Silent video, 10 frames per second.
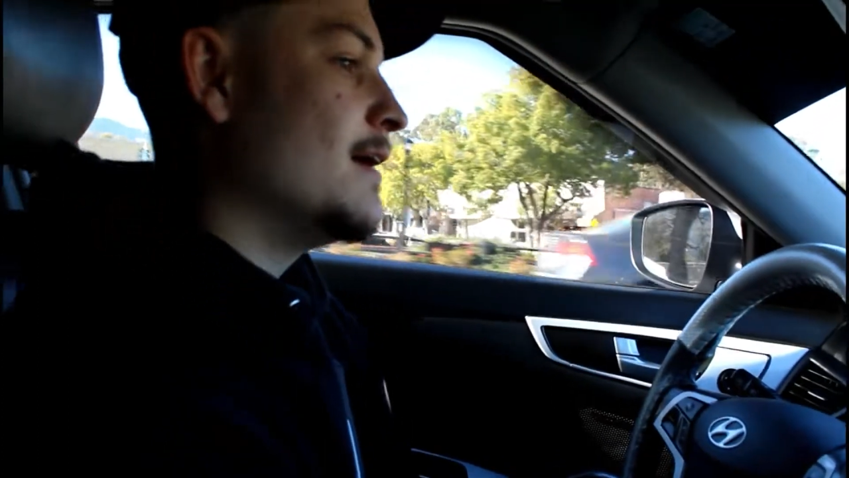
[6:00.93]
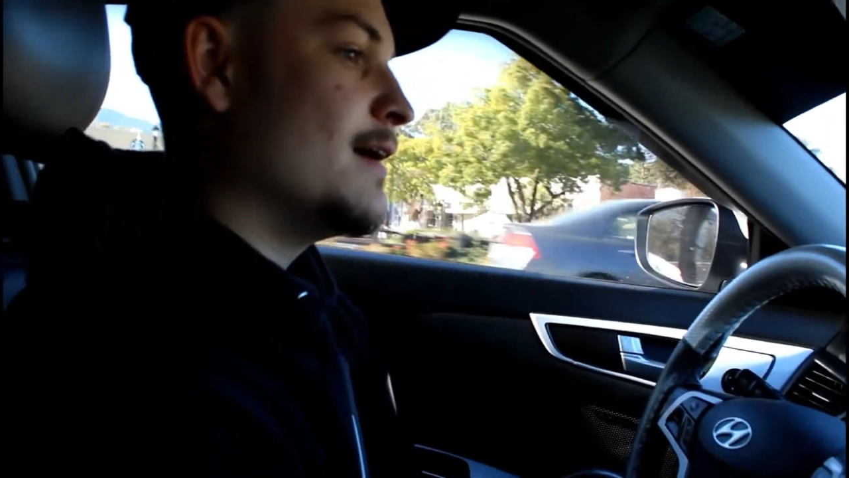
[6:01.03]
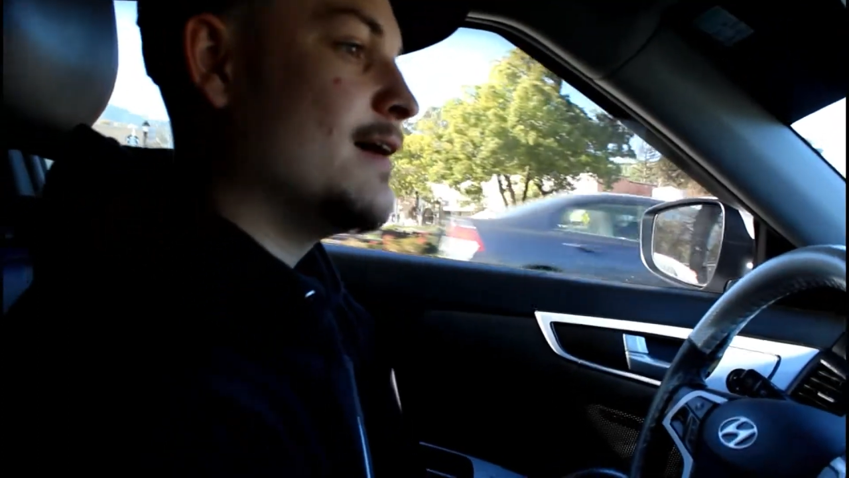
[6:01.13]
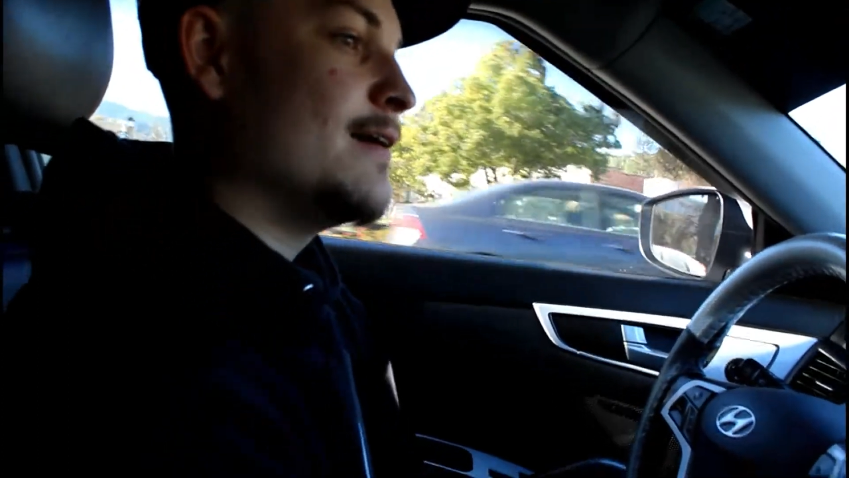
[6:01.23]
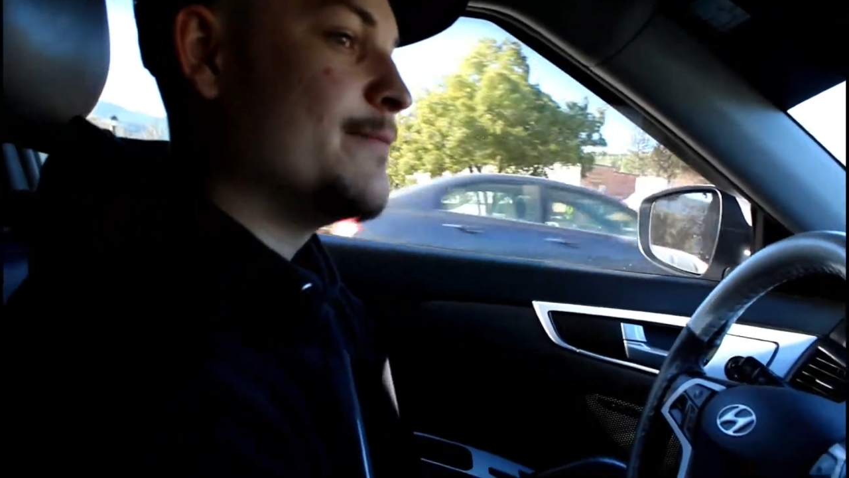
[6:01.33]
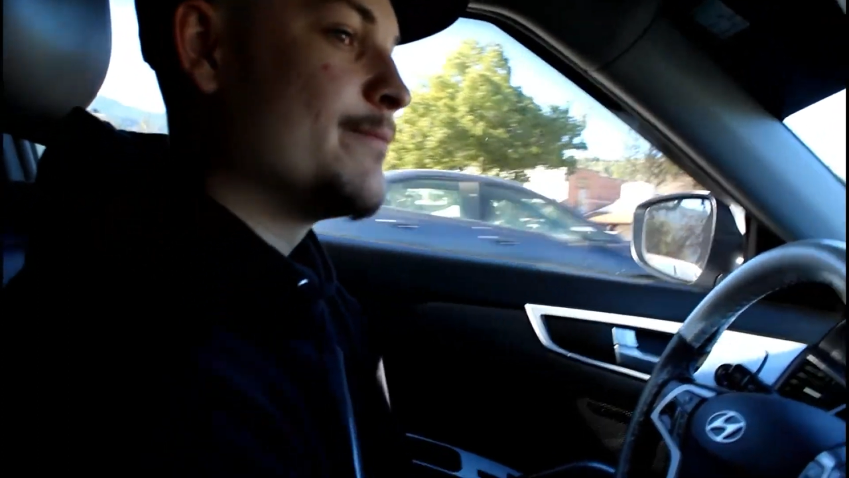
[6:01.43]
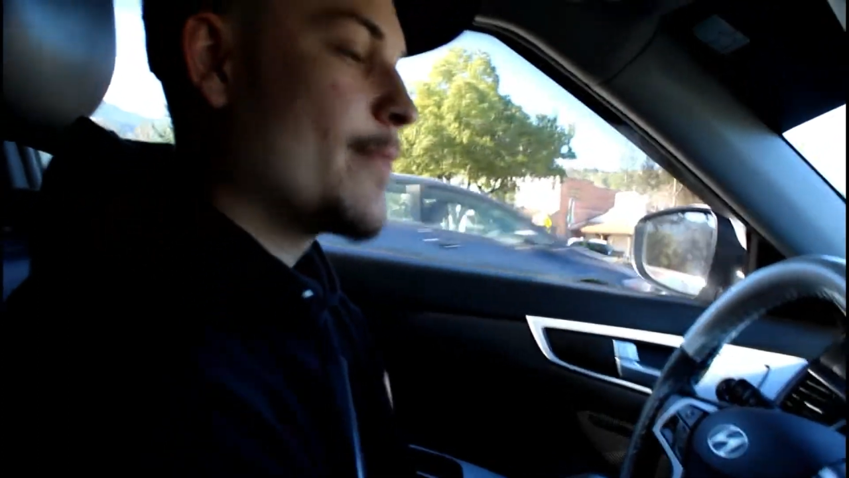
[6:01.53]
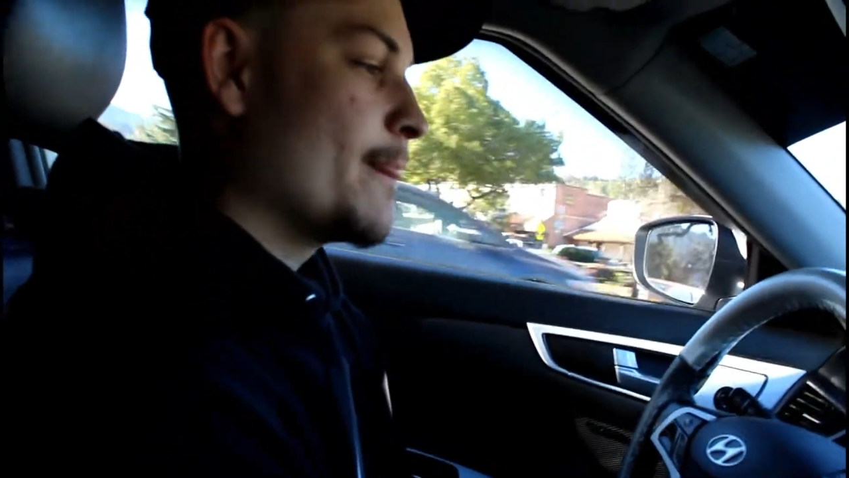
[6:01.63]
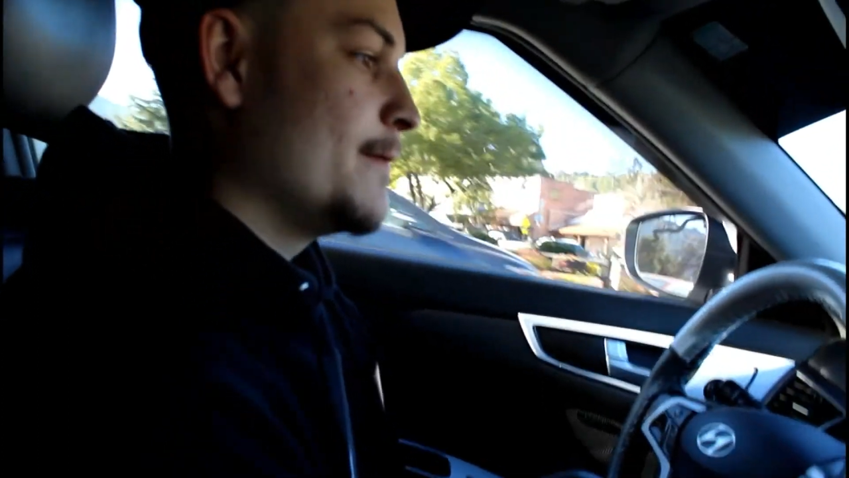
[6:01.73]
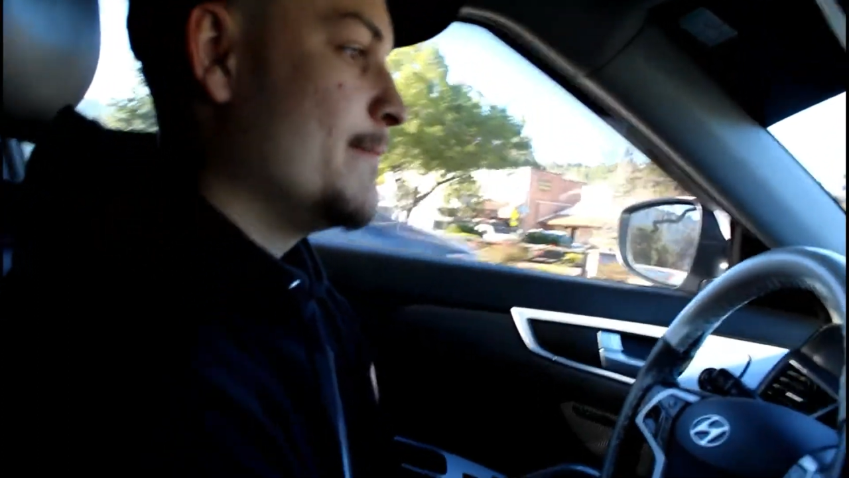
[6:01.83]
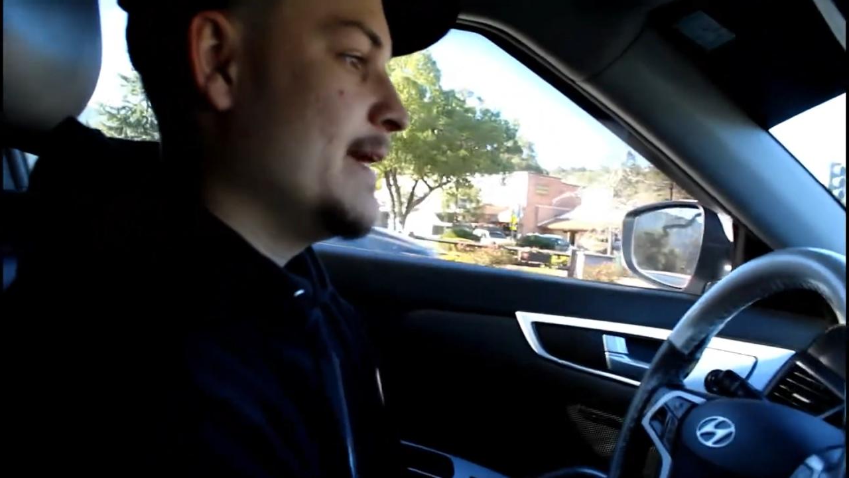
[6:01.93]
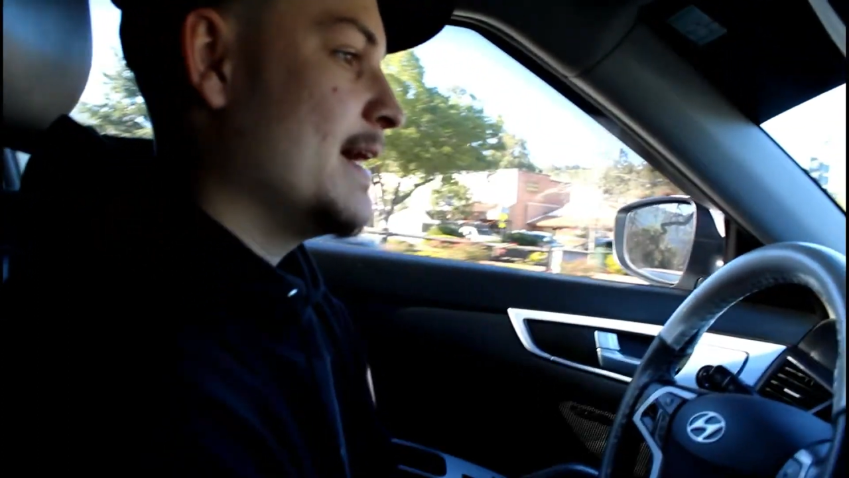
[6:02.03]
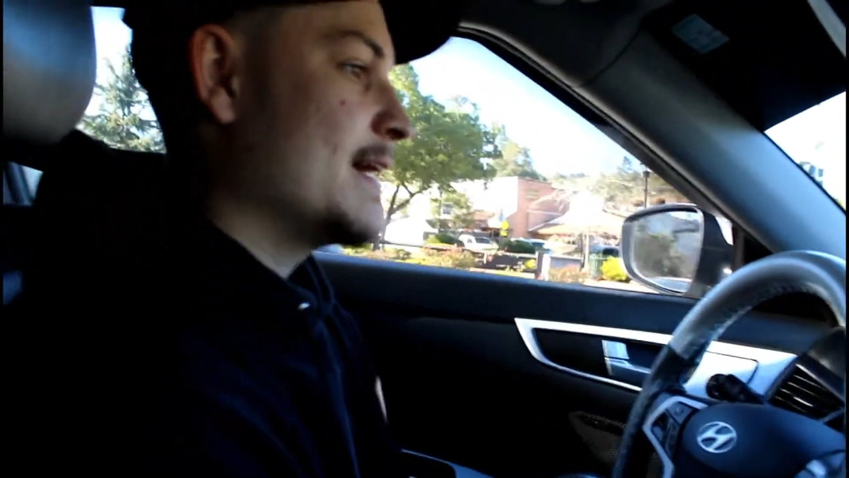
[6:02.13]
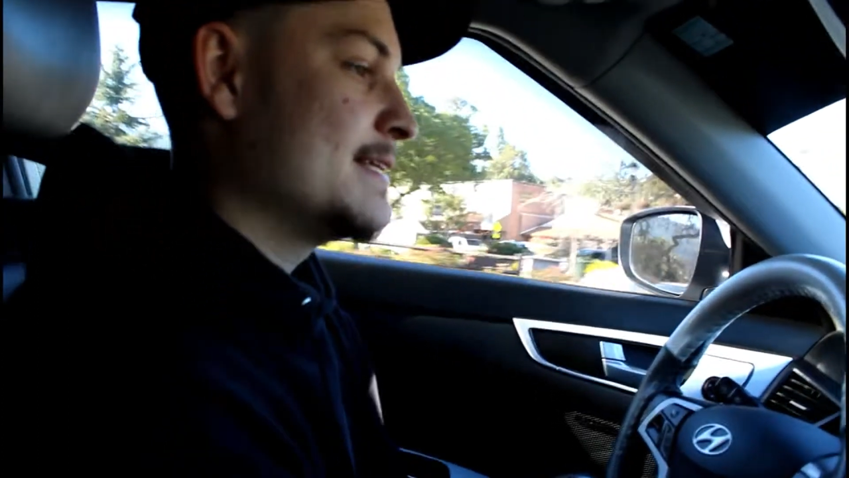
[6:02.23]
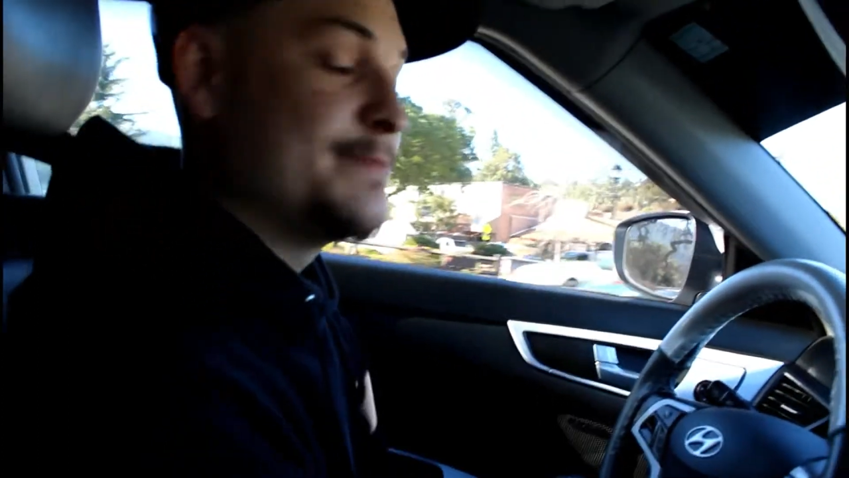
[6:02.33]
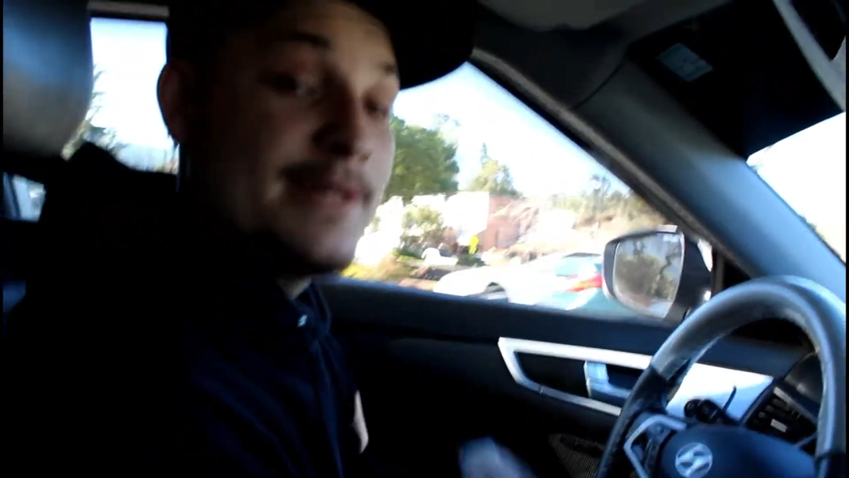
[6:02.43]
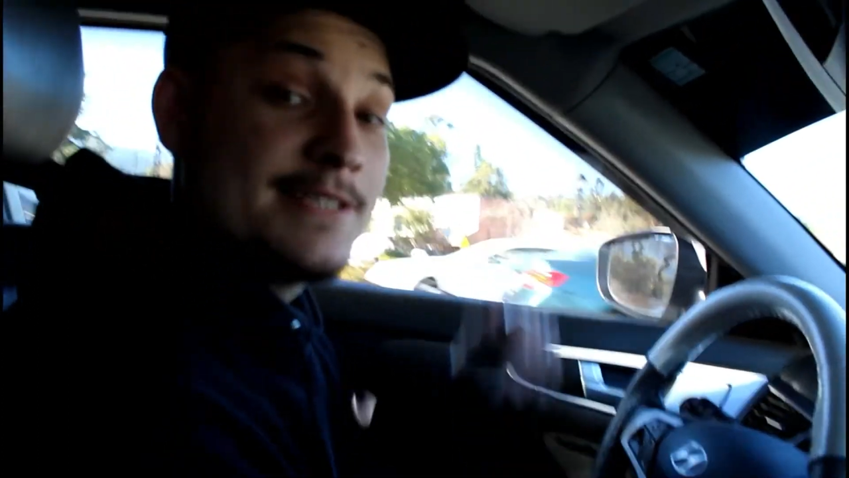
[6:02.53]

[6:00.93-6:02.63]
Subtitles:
But yeah, guys, please